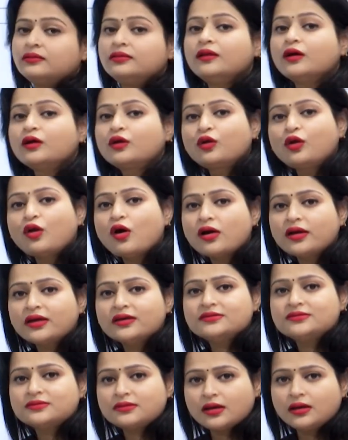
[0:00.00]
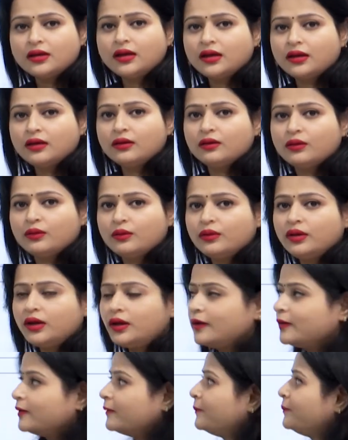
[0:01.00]
the clock is running
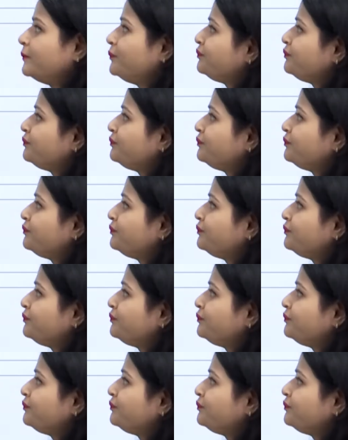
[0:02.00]
okay